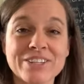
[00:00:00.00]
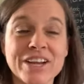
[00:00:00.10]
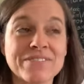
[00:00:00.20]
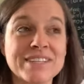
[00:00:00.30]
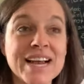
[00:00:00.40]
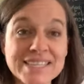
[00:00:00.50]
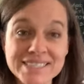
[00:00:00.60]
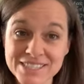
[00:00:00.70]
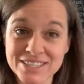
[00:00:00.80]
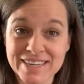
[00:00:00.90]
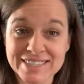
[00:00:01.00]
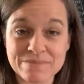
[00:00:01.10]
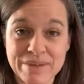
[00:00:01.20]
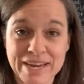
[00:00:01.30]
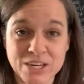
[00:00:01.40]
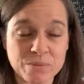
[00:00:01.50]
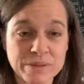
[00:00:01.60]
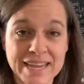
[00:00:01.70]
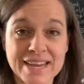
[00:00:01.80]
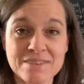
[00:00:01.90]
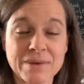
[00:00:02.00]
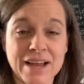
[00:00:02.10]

Jeff does still like to menu plan,